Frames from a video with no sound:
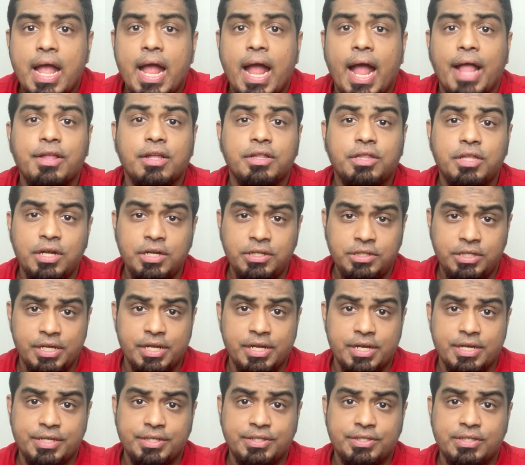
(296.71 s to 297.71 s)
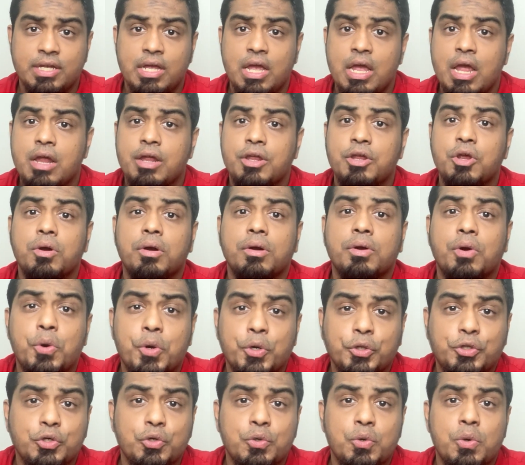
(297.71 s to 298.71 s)
And the third thing is you
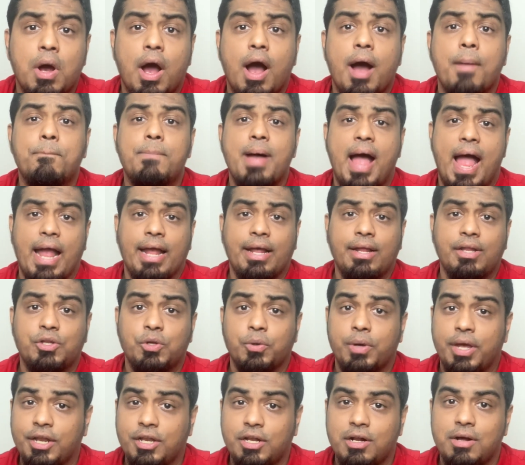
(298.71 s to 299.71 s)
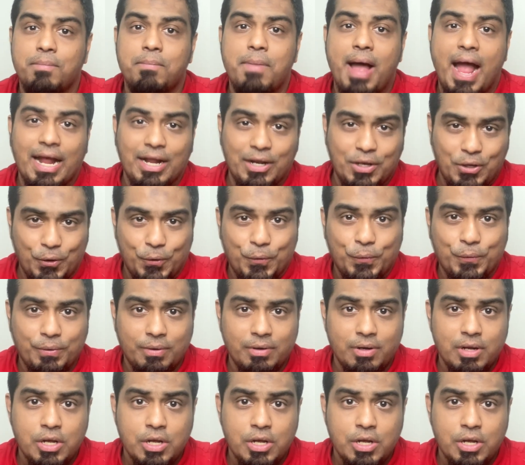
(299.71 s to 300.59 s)
go to a bank to get a bank loan.